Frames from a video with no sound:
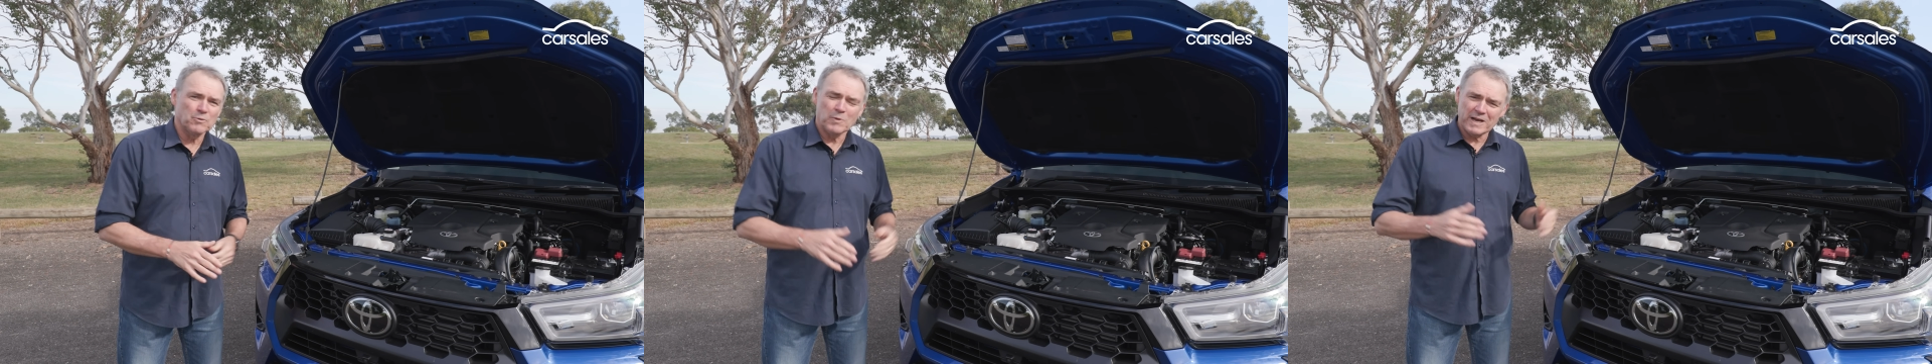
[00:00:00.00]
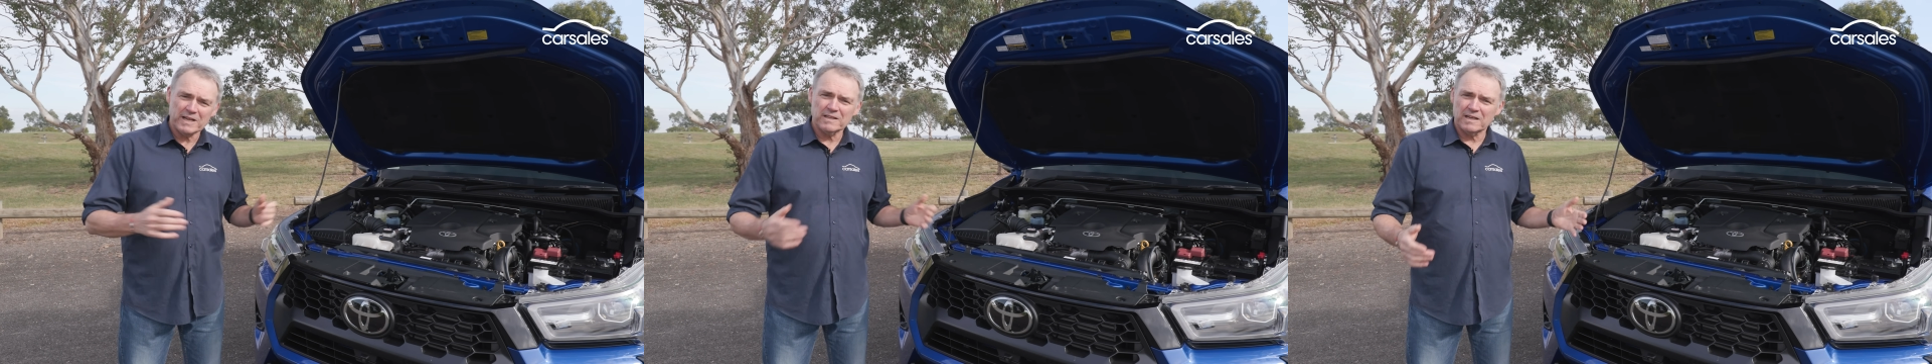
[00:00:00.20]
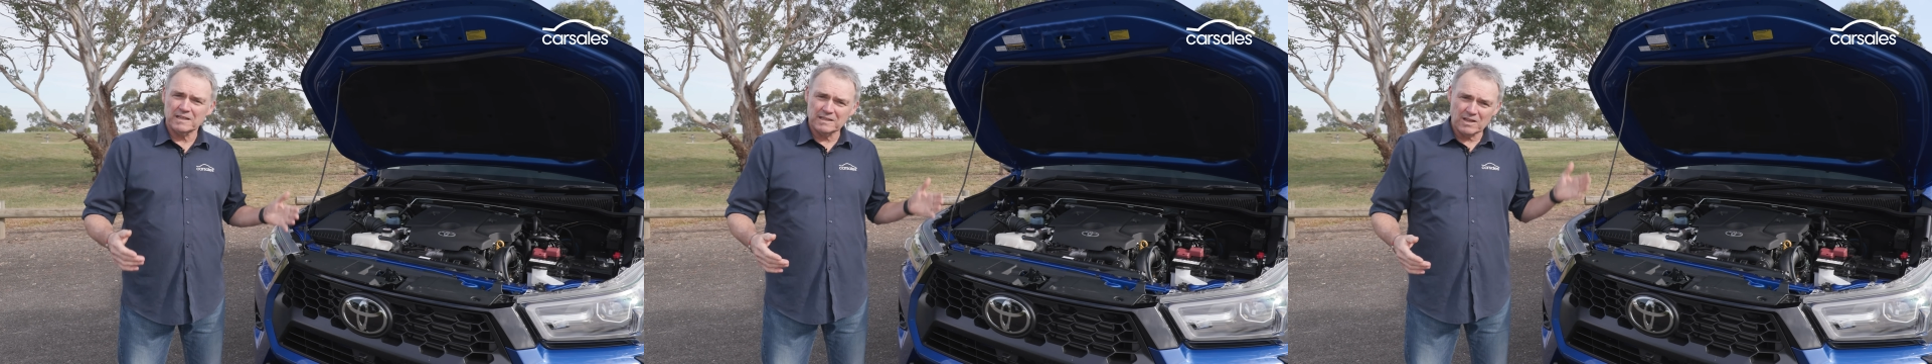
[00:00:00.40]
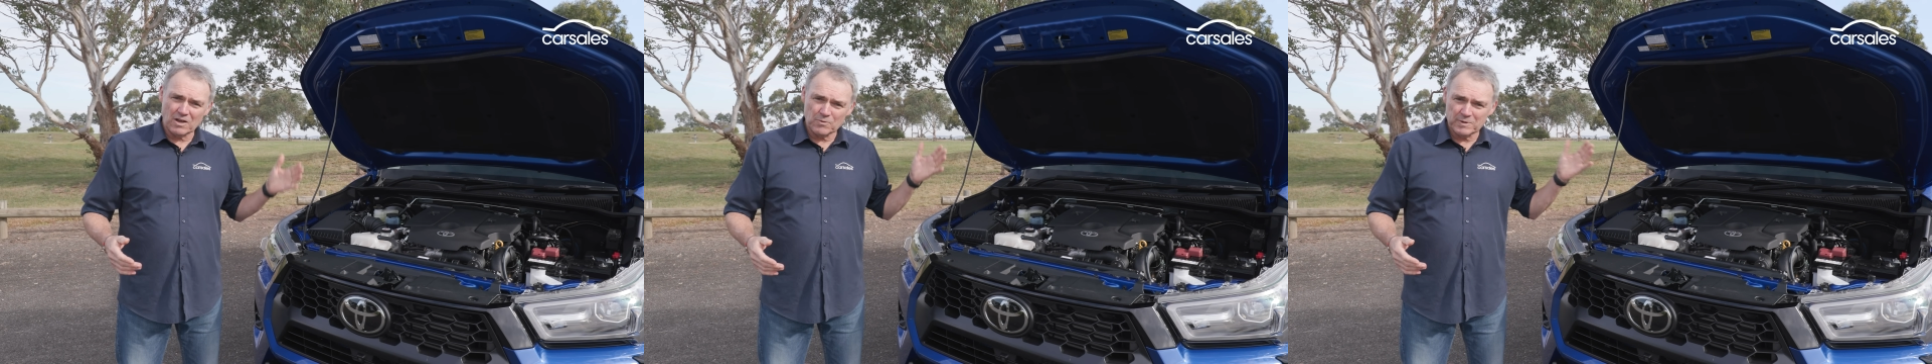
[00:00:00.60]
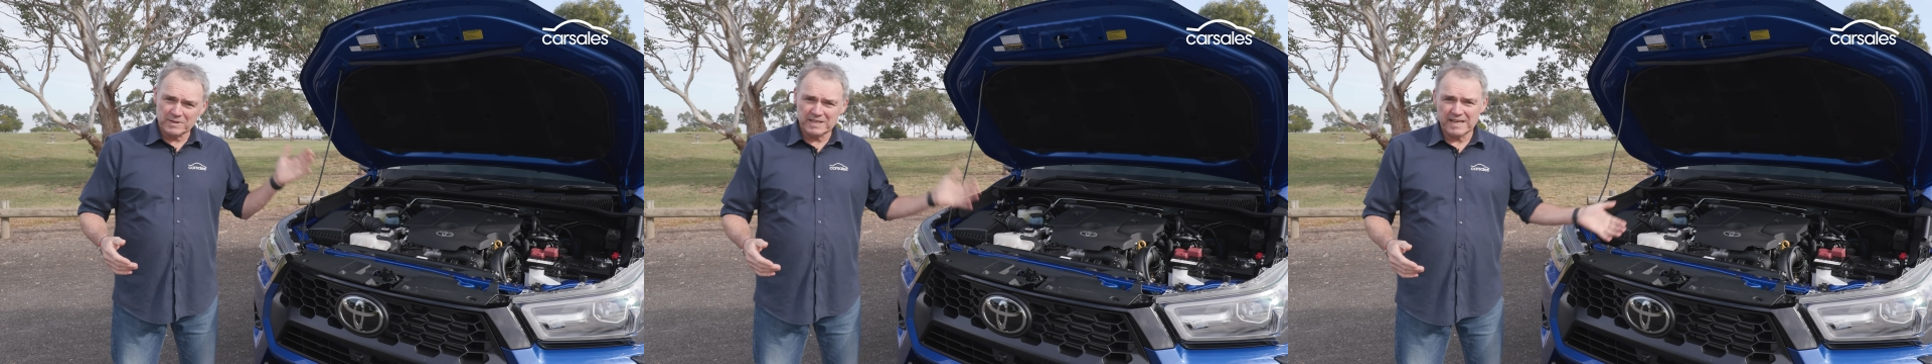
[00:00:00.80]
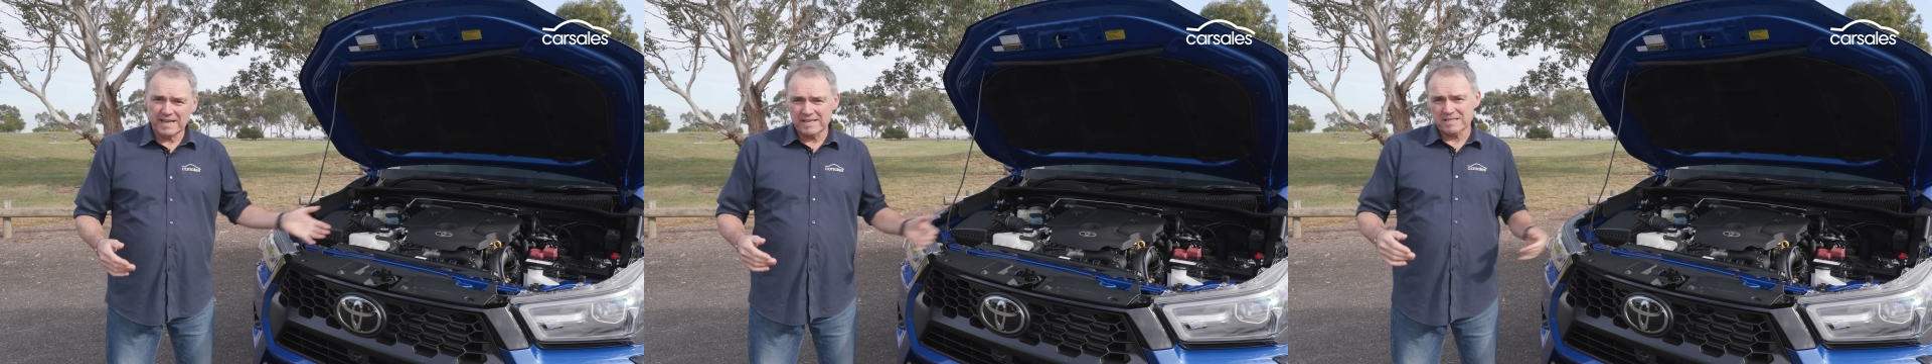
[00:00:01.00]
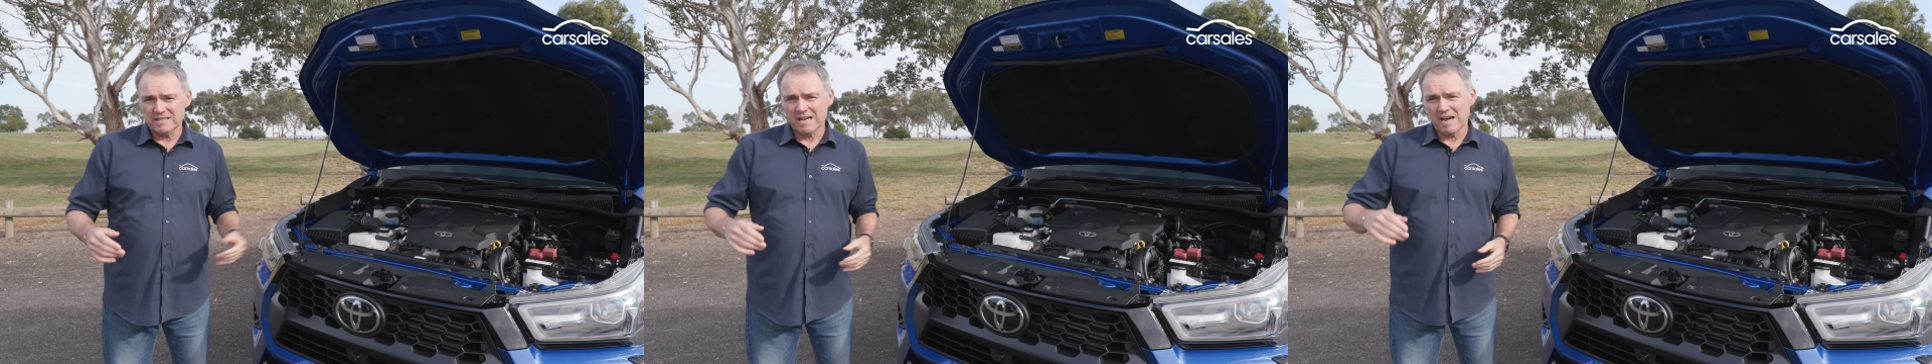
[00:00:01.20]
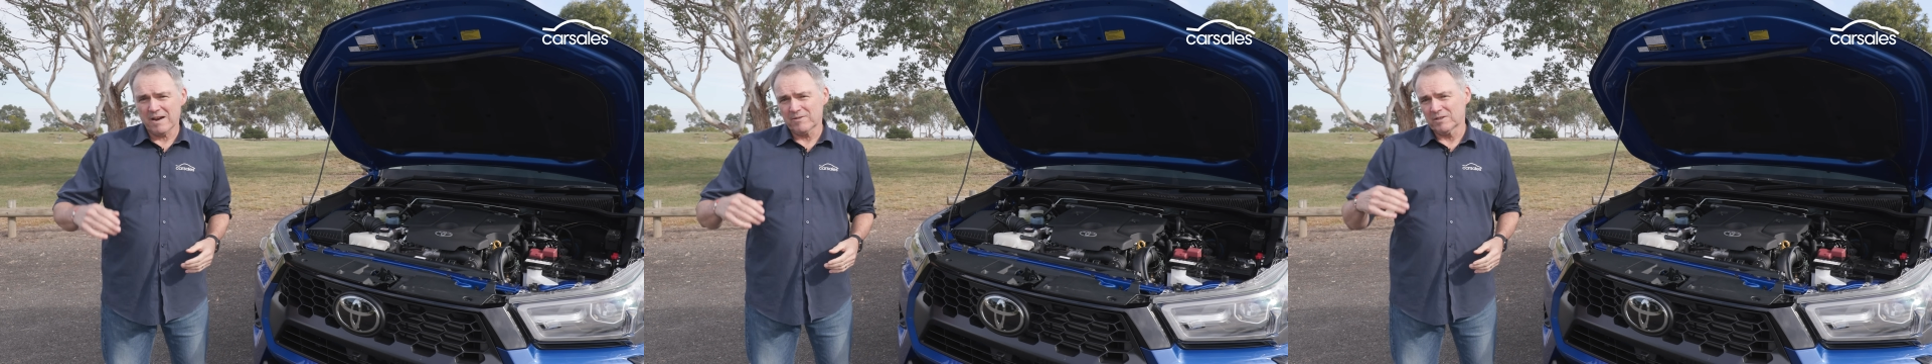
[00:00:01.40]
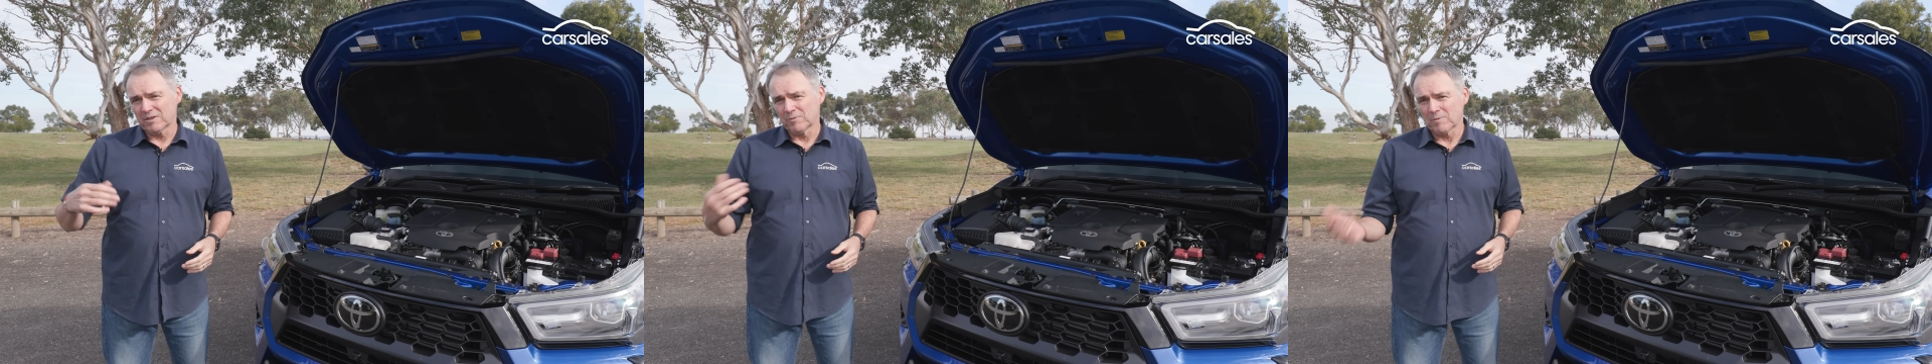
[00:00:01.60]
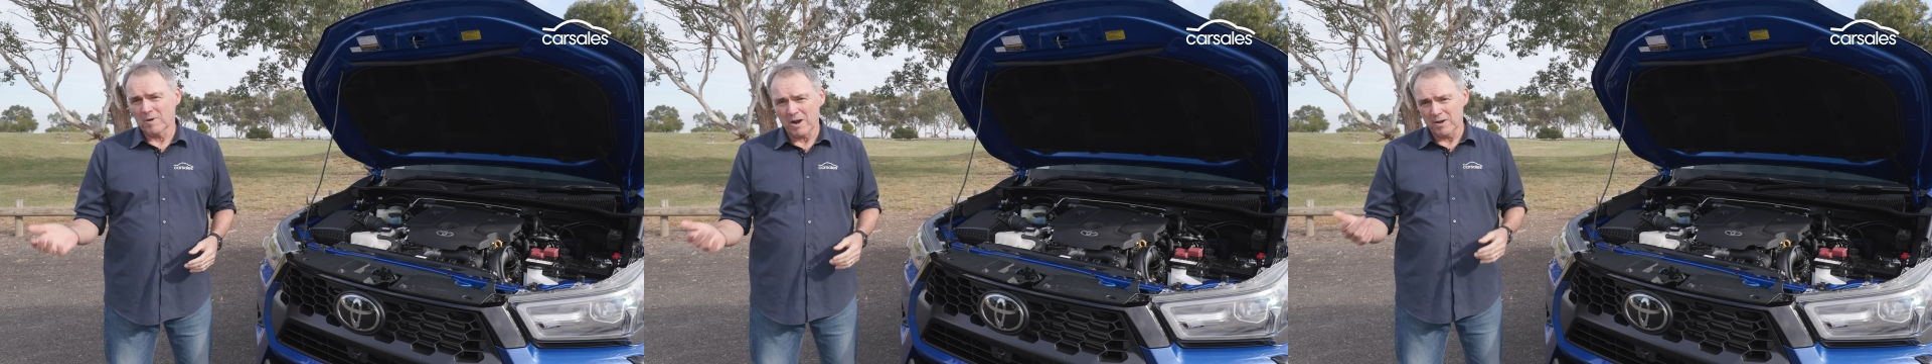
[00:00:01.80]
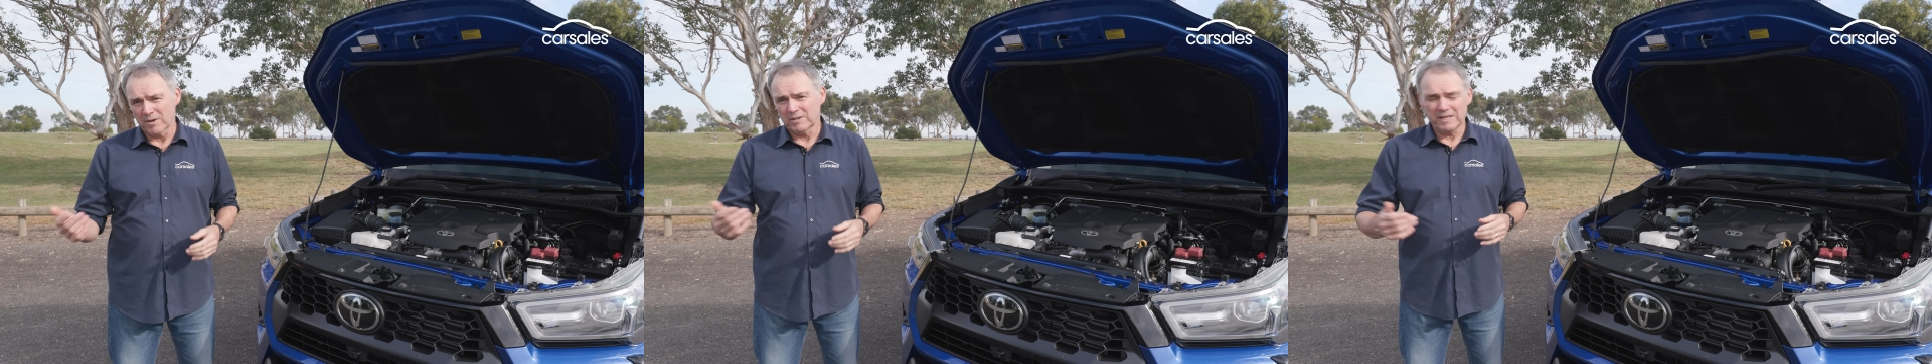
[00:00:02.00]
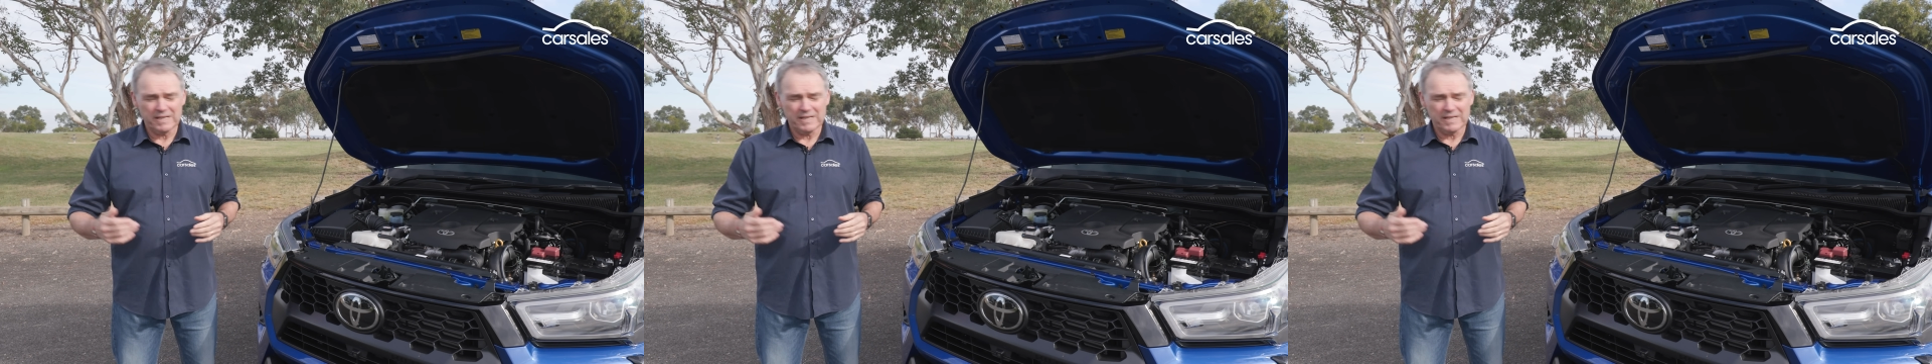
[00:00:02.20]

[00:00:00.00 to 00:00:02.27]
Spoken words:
Well, along with the SR and the Rogue,